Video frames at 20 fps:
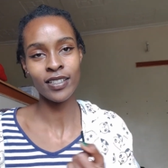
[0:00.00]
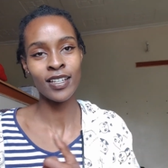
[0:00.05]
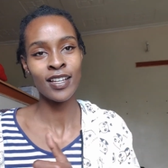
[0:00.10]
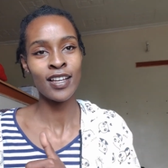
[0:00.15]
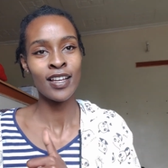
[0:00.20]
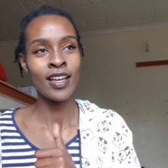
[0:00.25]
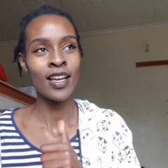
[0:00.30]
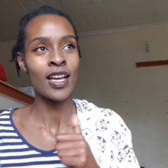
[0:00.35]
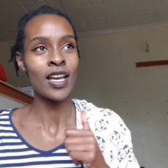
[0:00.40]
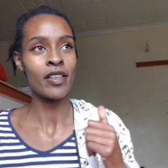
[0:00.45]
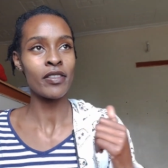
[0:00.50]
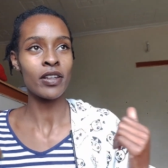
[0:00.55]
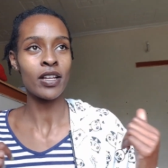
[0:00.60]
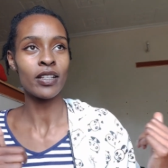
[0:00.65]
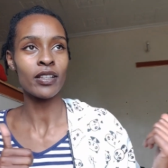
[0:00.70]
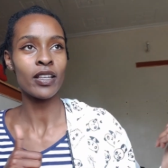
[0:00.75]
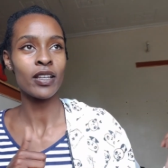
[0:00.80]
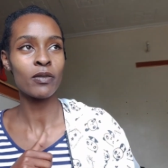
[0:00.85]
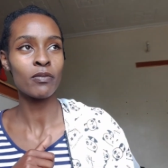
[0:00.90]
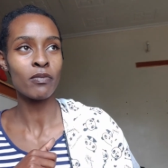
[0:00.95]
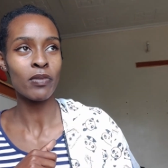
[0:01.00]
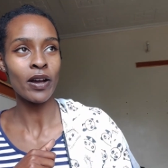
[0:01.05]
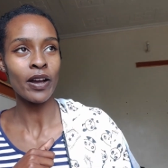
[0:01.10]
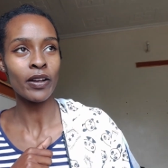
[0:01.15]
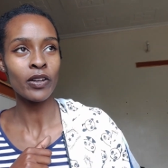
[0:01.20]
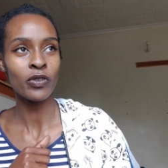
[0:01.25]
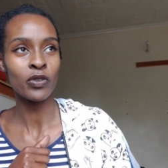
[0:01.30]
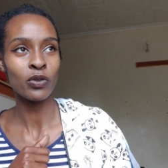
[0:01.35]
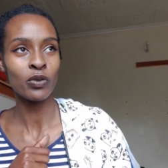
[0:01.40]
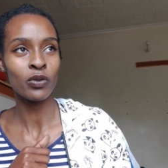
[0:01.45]
and then I'll get
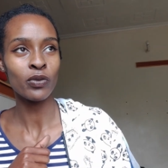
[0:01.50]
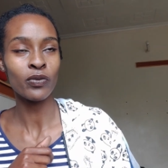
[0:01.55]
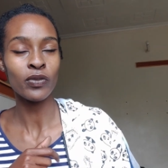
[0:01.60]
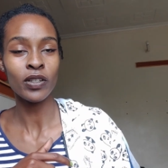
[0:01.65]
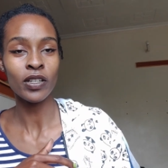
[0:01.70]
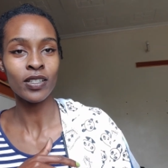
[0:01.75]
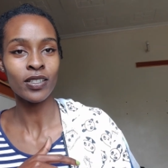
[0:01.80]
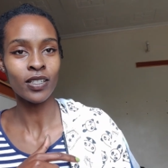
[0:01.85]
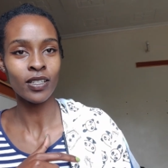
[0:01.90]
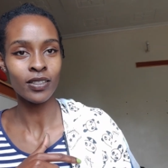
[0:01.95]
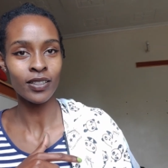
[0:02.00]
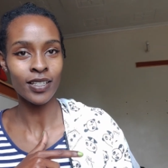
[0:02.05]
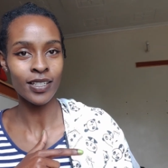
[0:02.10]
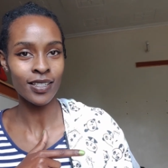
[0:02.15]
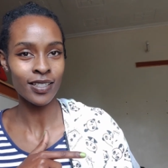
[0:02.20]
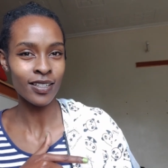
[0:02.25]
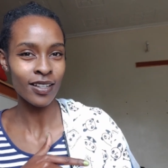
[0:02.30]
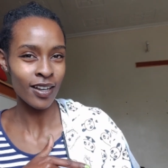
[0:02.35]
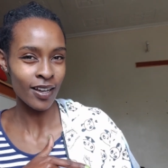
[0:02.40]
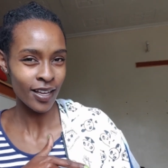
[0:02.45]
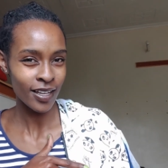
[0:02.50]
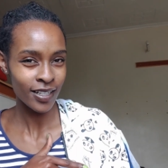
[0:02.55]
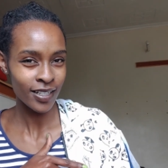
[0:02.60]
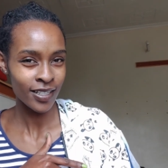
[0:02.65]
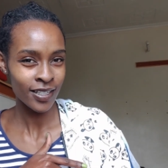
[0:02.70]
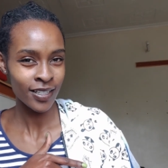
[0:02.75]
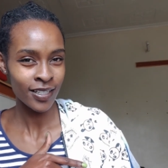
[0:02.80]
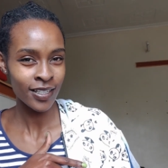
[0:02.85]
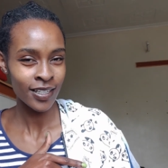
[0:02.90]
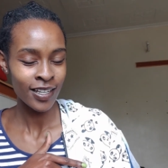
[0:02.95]
back to finishing the
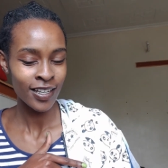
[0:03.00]
skirt.